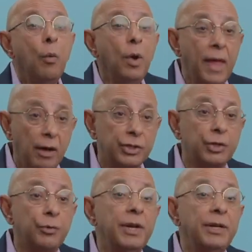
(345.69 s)
without
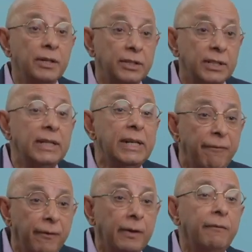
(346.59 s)
surrendering
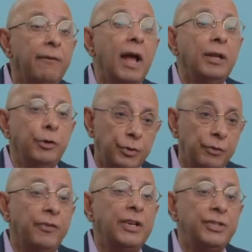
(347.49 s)
significant value
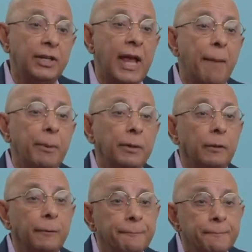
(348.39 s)
to venture capital.